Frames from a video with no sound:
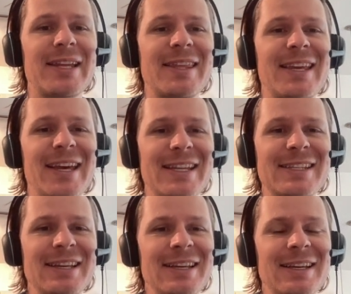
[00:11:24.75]
I think I
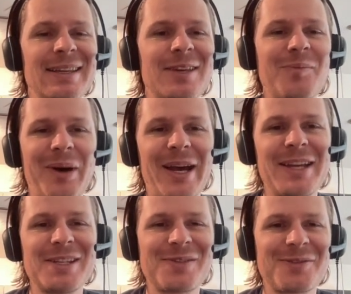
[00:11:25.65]

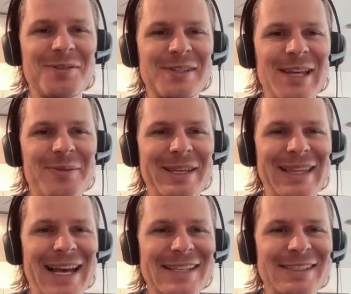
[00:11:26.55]
combined his first name and
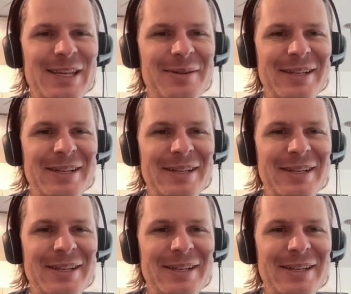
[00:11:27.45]
last name.